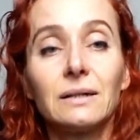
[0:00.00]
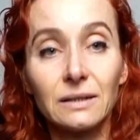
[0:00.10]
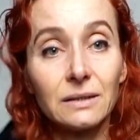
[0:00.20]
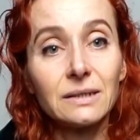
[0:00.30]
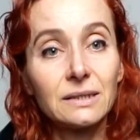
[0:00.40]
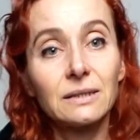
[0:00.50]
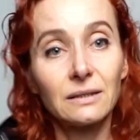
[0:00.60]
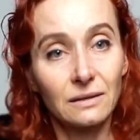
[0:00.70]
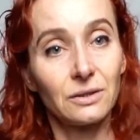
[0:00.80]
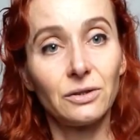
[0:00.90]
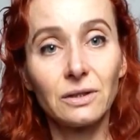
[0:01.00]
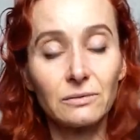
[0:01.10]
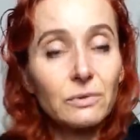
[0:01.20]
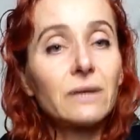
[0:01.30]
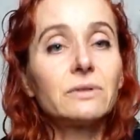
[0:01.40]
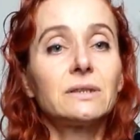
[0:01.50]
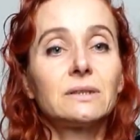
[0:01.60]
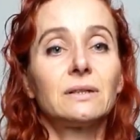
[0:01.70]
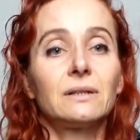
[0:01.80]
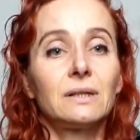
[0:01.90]
It's, you can wear
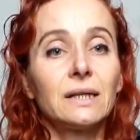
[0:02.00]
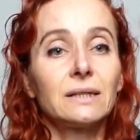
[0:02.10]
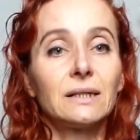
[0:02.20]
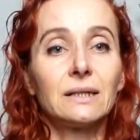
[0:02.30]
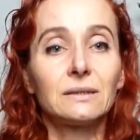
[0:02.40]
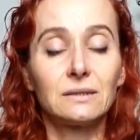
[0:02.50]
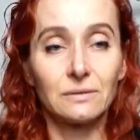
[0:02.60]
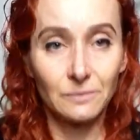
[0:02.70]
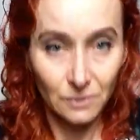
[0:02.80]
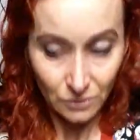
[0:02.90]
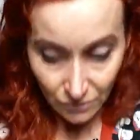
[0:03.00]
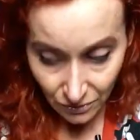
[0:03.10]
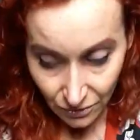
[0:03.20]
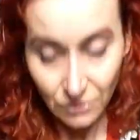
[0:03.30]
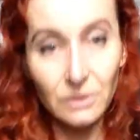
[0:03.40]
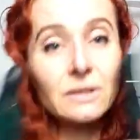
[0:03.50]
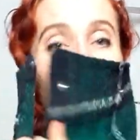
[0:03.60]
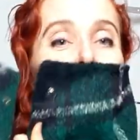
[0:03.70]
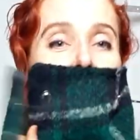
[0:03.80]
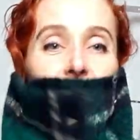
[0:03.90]
it like that, or you
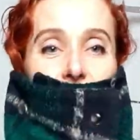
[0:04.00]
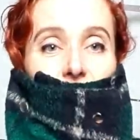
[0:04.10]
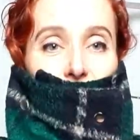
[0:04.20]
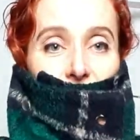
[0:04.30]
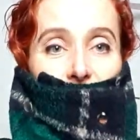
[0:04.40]
can just close